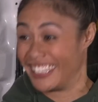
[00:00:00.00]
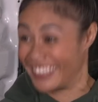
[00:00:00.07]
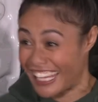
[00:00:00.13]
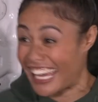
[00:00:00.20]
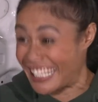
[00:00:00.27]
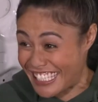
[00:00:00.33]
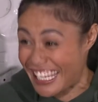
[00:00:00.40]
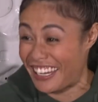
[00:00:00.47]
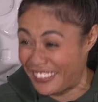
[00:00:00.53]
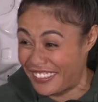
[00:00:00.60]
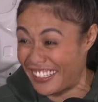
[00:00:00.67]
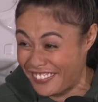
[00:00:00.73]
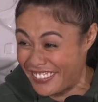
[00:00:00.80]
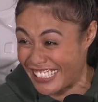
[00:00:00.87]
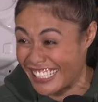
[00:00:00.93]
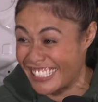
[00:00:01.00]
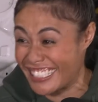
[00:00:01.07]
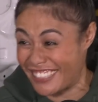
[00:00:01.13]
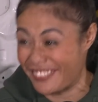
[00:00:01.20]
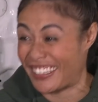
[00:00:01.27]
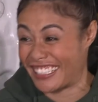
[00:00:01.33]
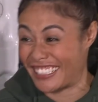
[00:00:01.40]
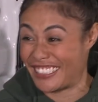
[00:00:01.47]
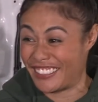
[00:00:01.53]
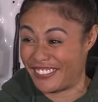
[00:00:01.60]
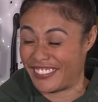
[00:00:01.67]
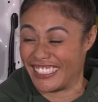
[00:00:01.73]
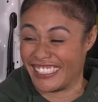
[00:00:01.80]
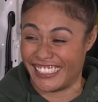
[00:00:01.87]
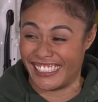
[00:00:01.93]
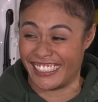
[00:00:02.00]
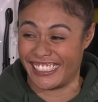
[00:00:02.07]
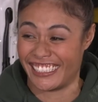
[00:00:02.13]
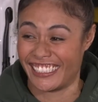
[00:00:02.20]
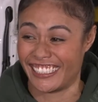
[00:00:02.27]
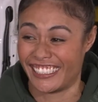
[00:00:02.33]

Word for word: That's how I've judged yeah. my close friends. Yeah.